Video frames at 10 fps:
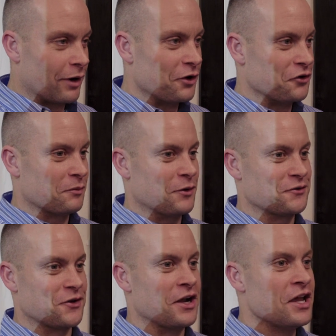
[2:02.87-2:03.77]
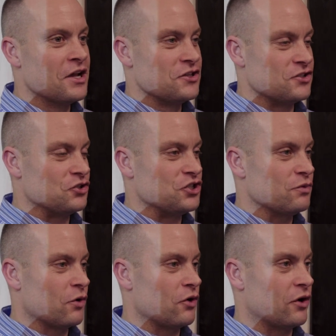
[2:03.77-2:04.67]
right on your postcard." So
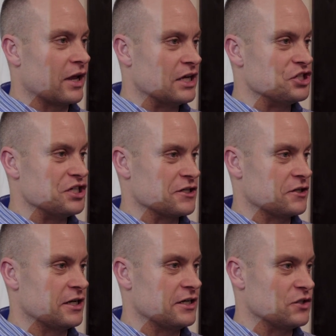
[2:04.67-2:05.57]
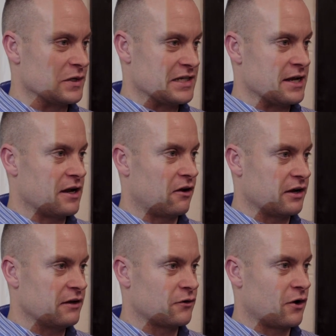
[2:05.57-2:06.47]
she wrote on it and she turned it into a
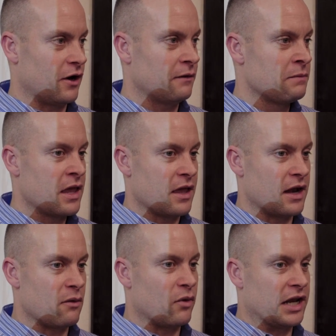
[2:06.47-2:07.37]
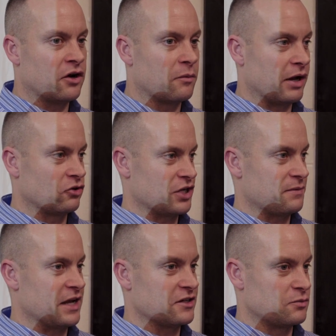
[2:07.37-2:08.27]
$10 gift card. And I went in her bagel
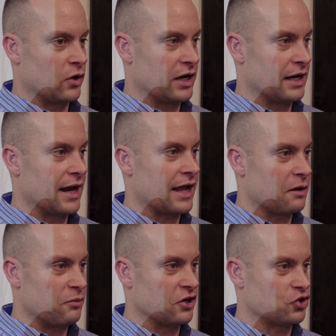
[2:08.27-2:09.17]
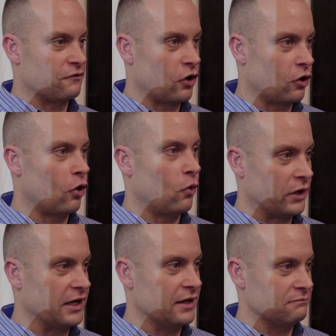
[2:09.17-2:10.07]
shop the next morning and I got a picture of her
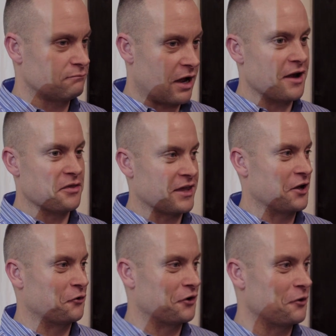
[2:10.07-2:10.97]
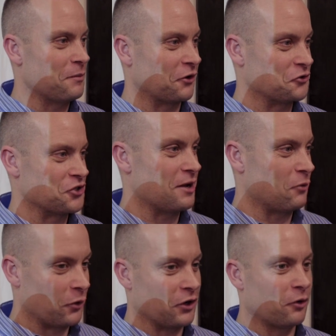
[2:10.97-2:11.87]
holding it behind the counter at her bagel
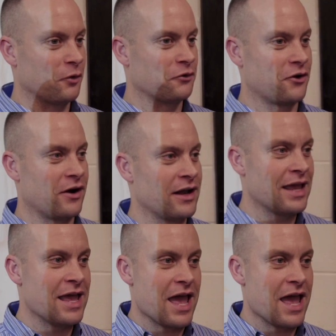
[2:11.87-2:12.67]
shop, holding her postcard.